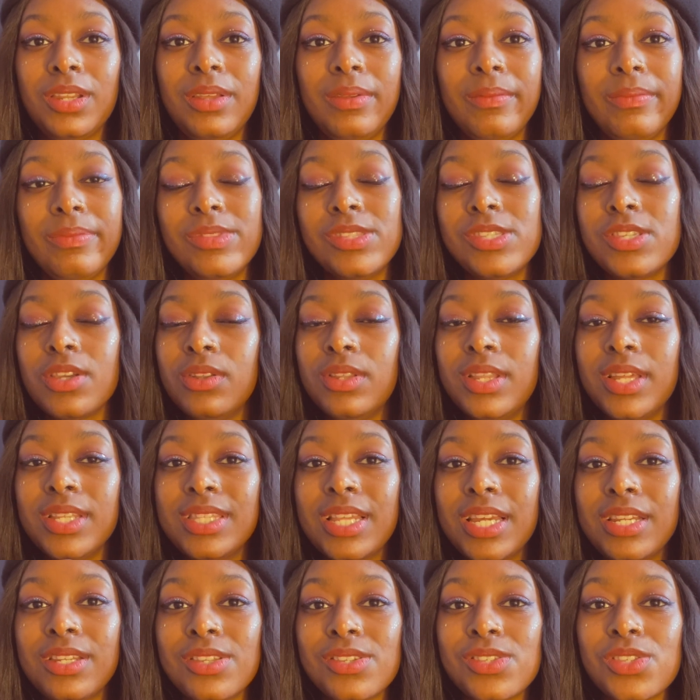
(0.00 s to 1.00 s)
don't let
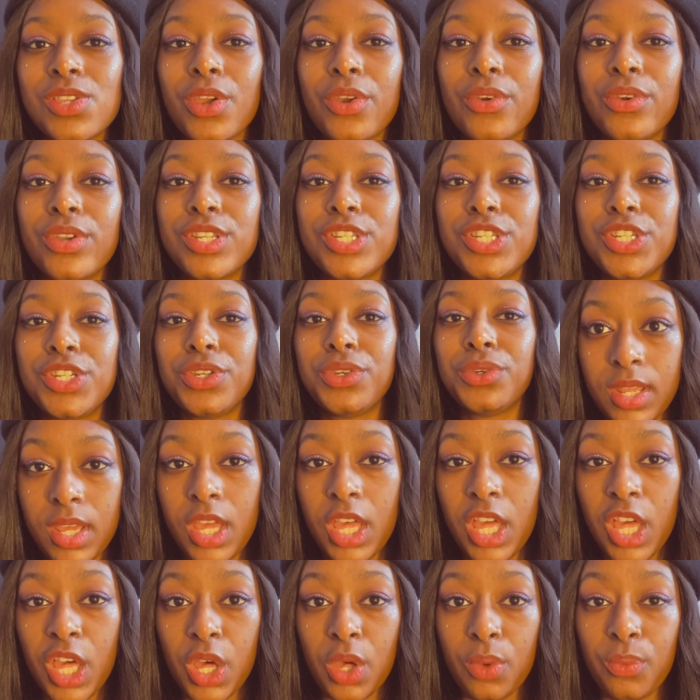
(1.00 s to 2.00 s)
that discourage you.
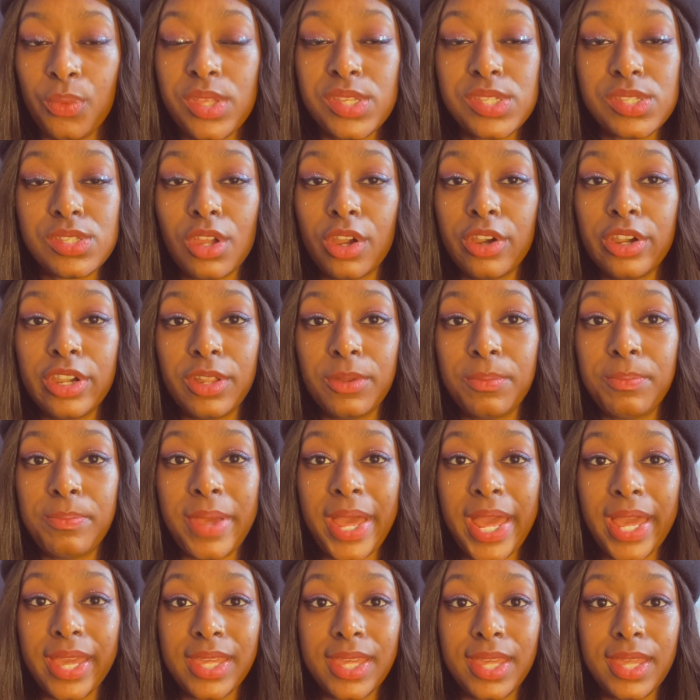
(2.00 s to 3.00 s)
We started
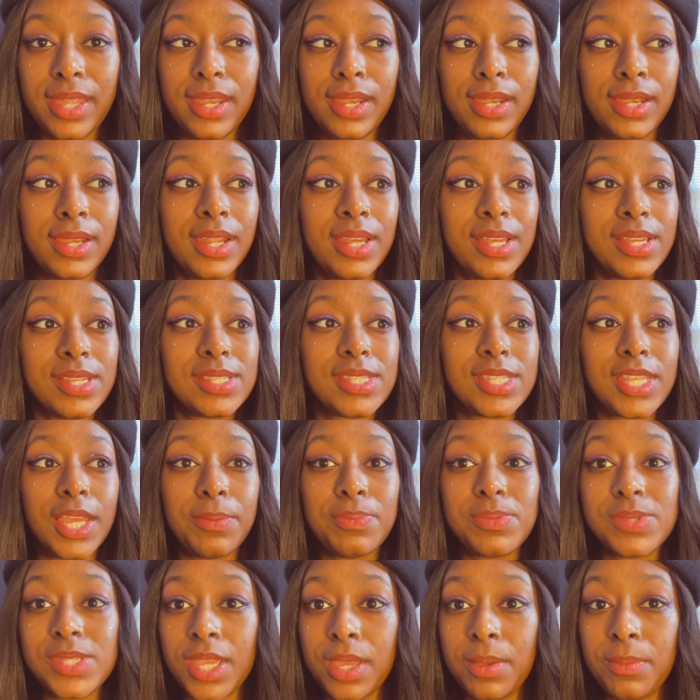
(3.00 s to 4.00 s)
back in
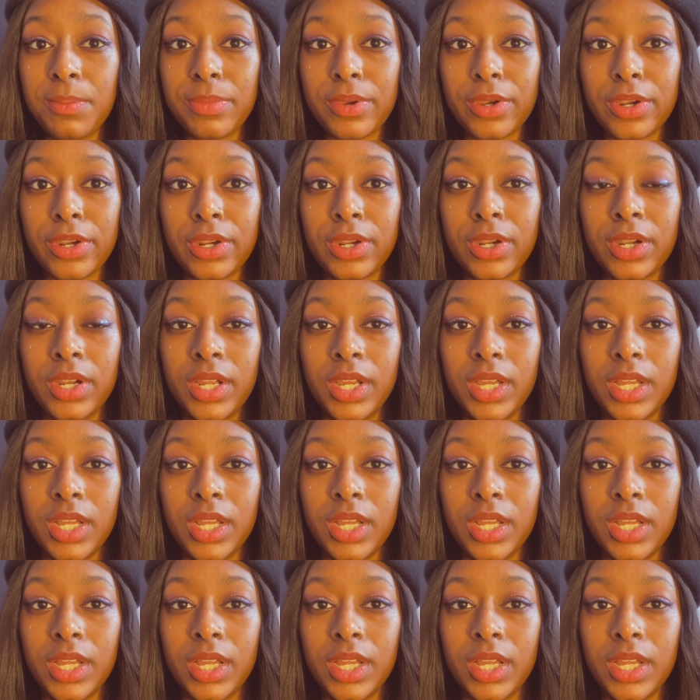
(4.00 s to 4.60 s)
September,